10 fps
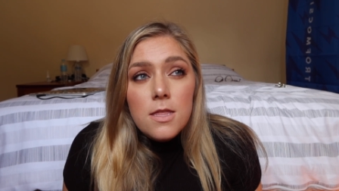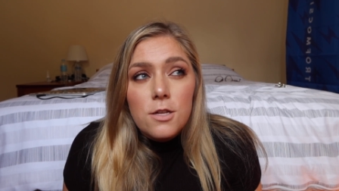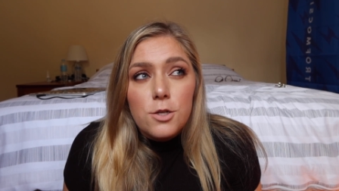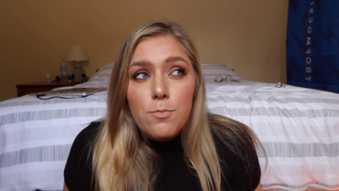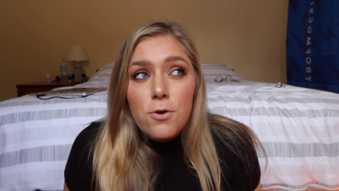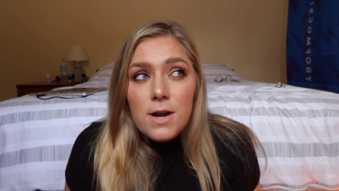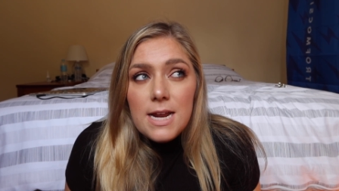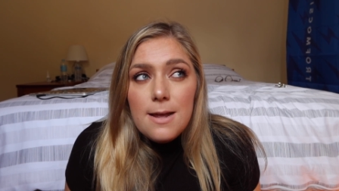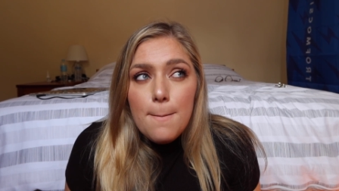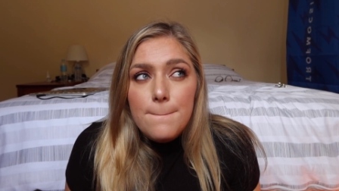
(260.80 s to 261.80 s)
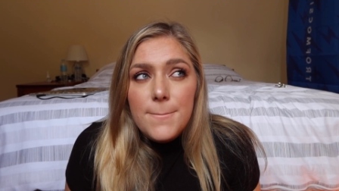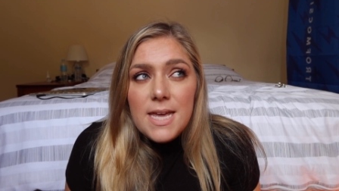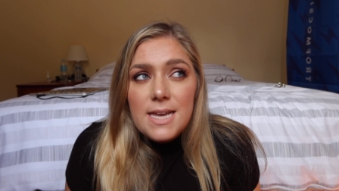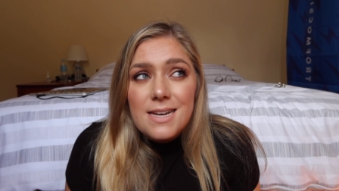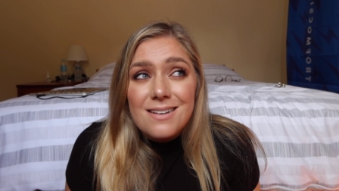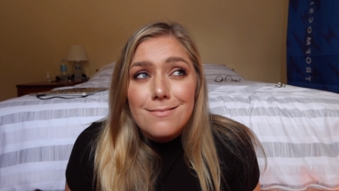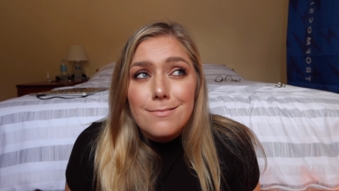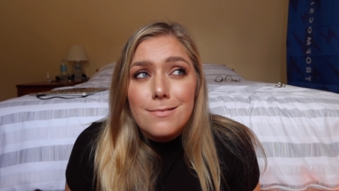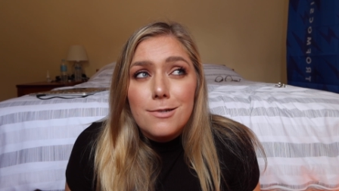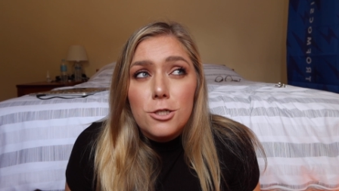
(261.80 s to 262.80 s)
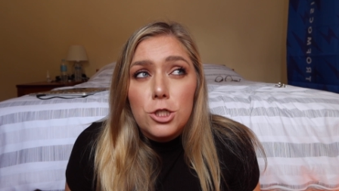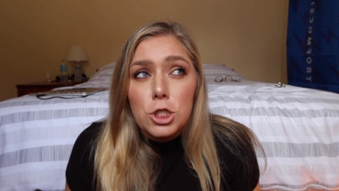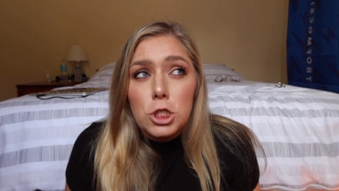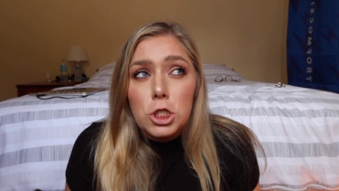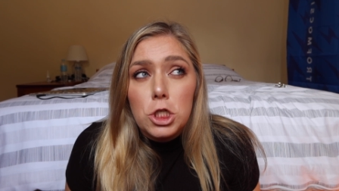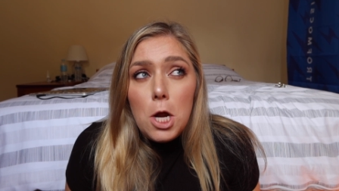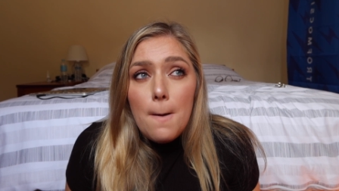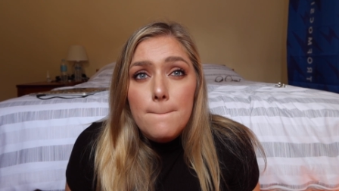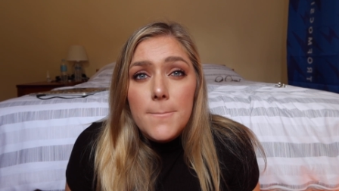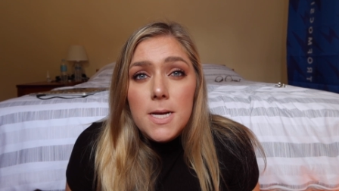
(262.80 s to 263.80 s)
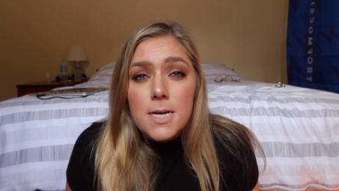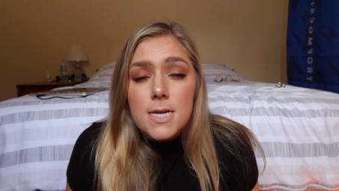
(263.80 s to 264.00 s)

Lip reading: there's a pretty big jump